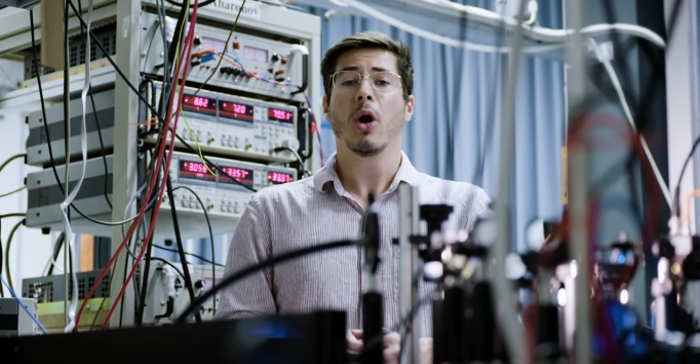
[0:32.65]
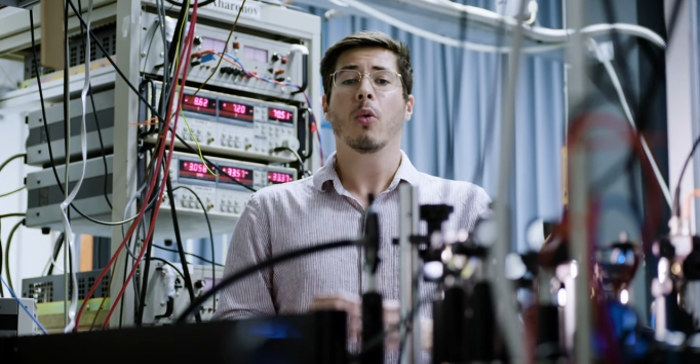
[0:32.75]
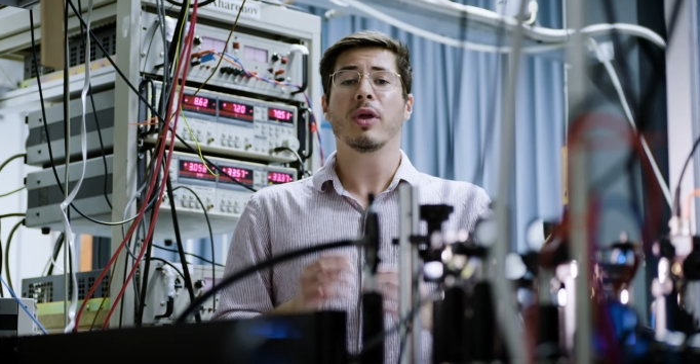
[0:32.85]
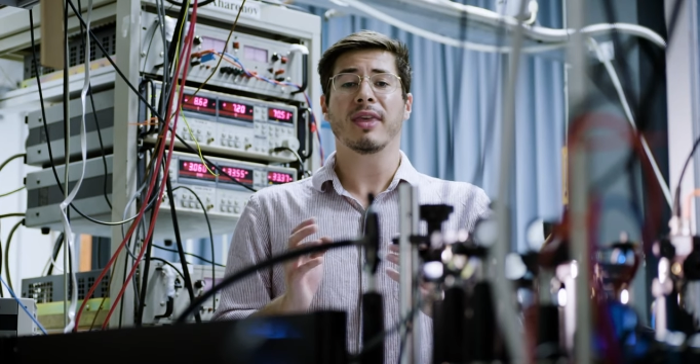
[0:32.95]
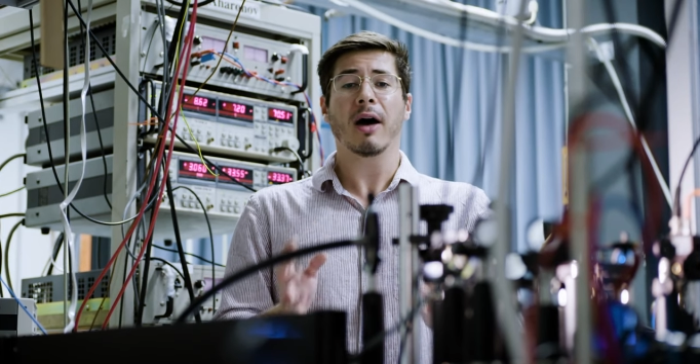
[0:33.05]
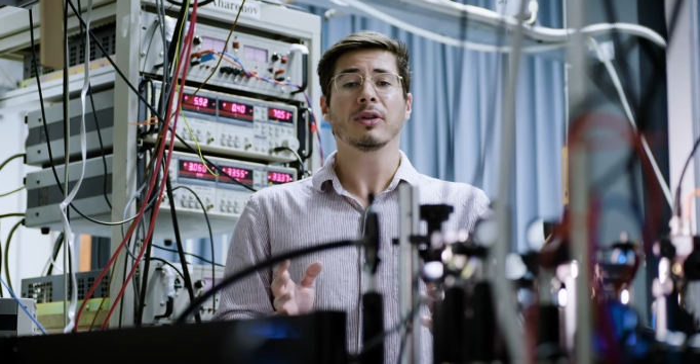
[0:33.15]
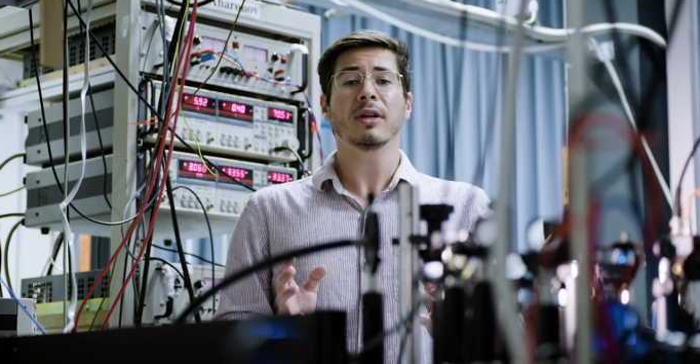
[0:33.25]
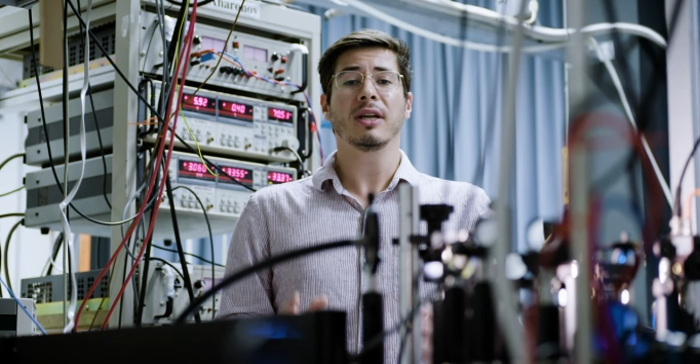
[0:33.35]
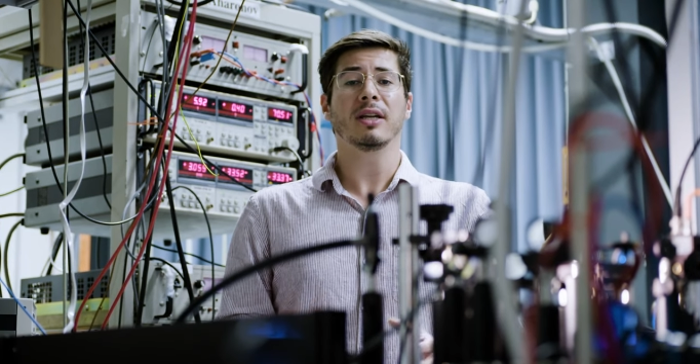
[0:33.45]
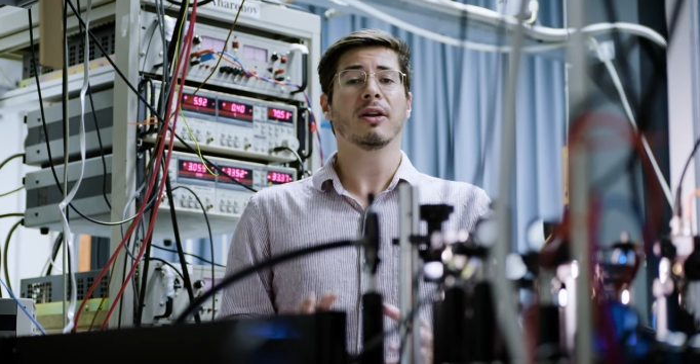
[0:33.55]
without the
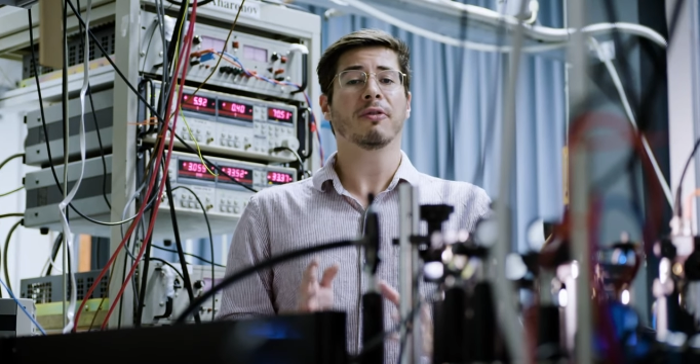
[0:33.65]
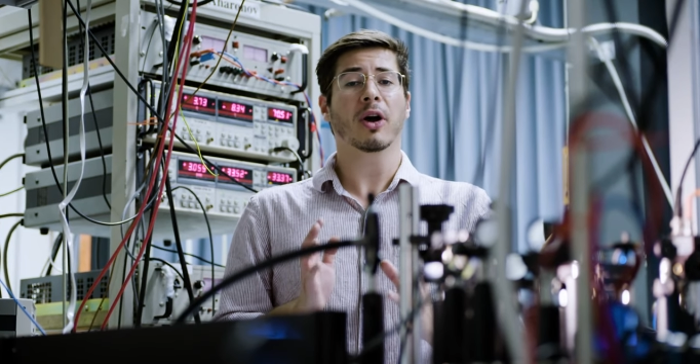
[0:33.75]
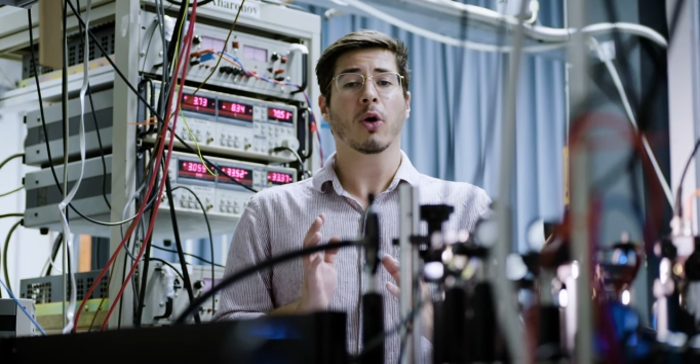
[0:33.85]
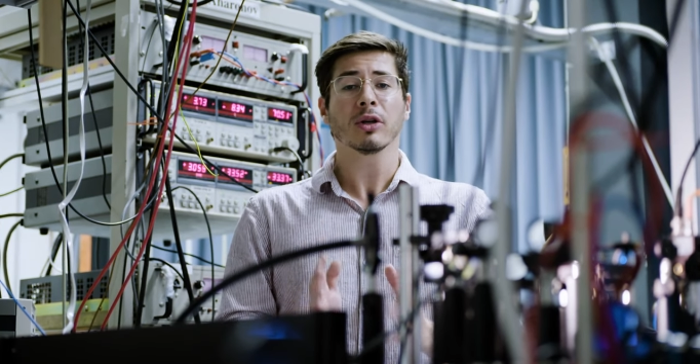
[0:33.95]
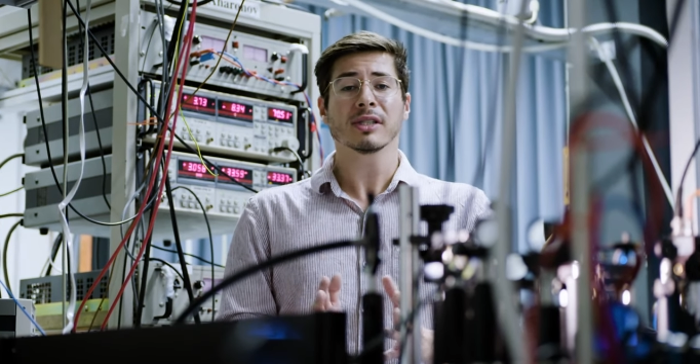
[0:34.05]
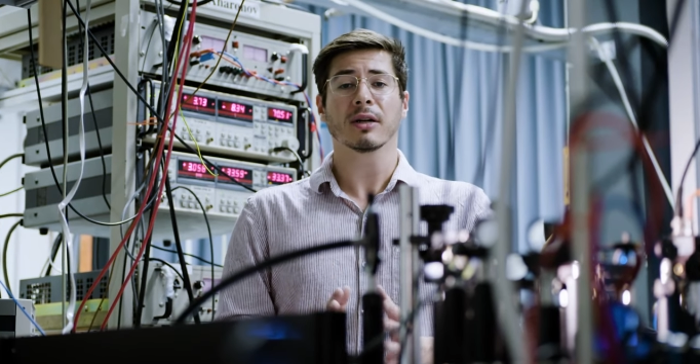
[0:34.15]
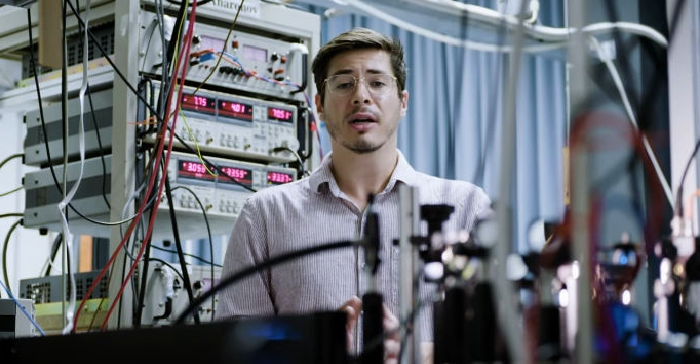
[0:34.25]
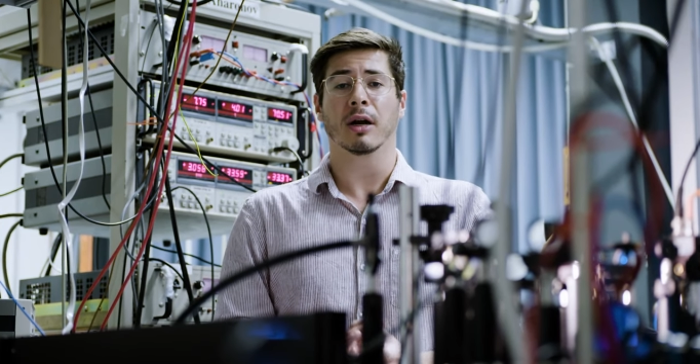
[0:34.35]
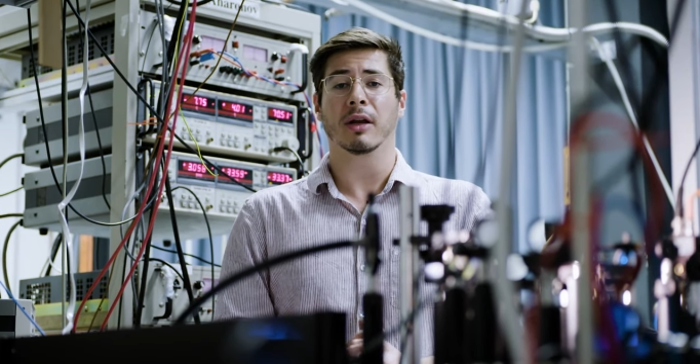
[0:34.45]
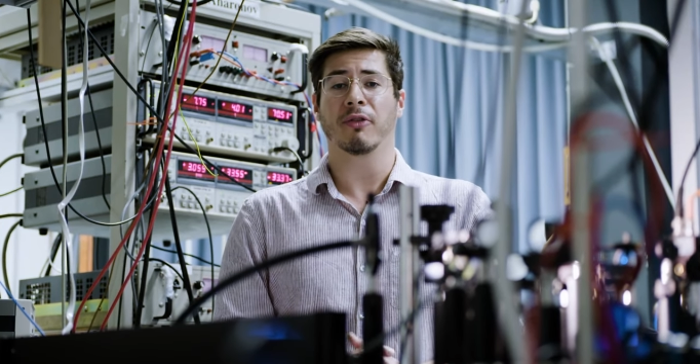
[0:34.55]
need of a constant
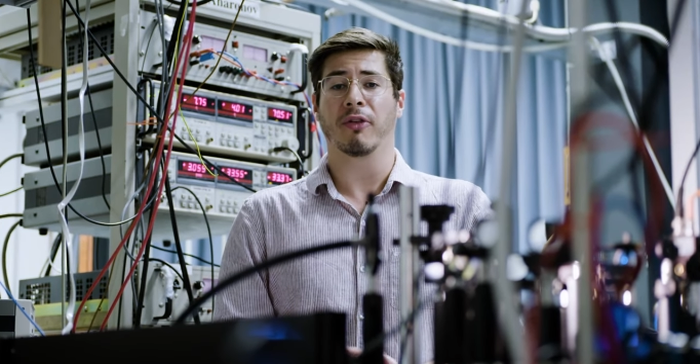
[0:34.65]
current